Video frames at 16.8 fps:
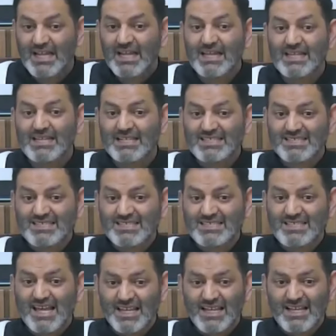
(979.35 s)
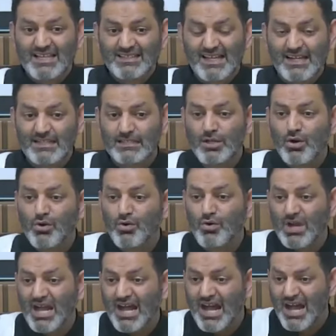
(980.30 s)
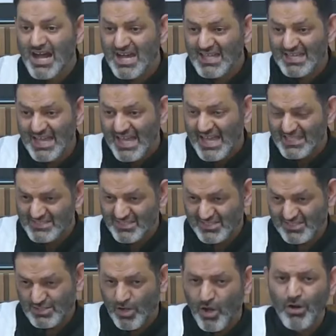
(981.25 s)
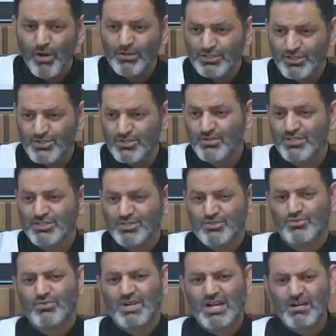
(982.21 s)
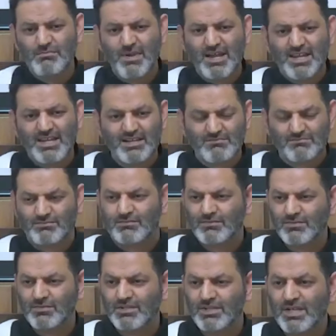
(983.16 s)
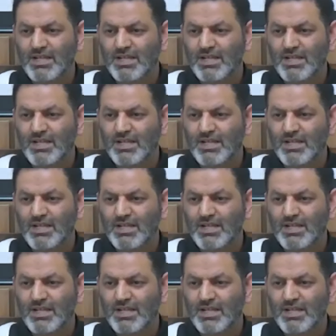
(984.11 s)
he's telling that the Quran has told you in Surah Maryam,